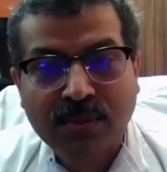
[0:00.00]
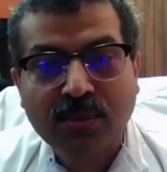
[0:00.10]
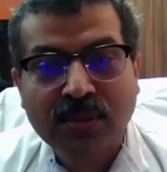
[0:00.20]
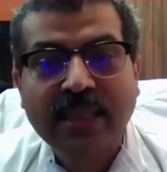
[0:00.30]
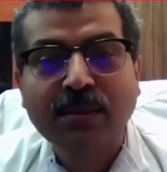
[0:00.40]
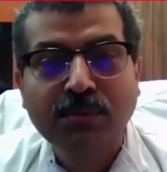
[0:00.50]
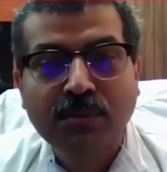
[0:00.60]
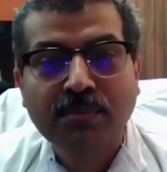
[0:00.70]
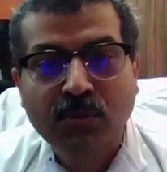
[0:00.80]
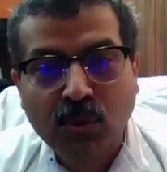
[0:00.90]
because there
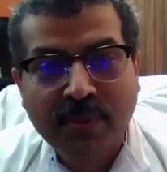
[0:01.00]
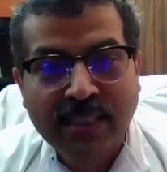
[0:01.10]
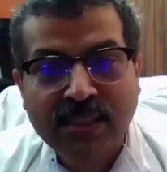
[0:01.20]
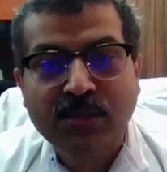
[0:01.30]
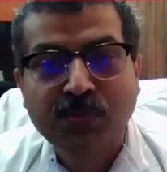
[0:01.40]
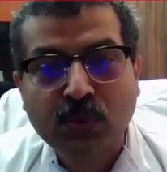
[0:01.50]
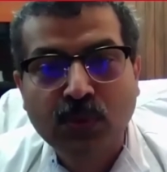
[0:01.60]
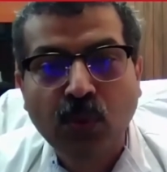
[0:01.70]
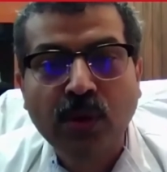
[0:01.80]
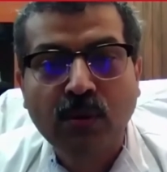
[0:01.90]
are so many
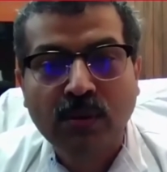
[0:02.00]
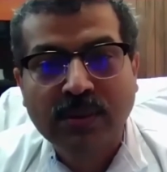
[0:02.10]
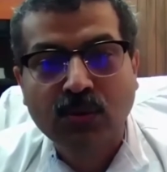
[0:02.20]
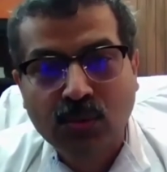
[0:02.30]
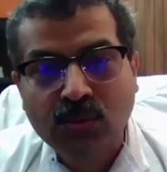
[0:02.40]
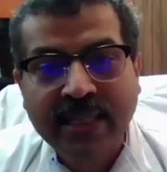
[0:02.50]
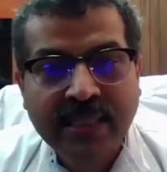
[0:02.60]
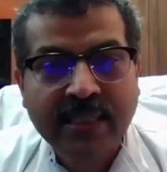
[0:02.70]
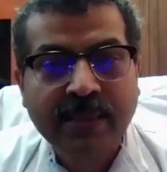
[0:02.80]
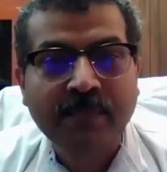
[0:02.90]
disputes going on in the
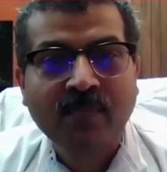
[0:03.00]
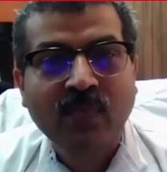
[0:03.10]
society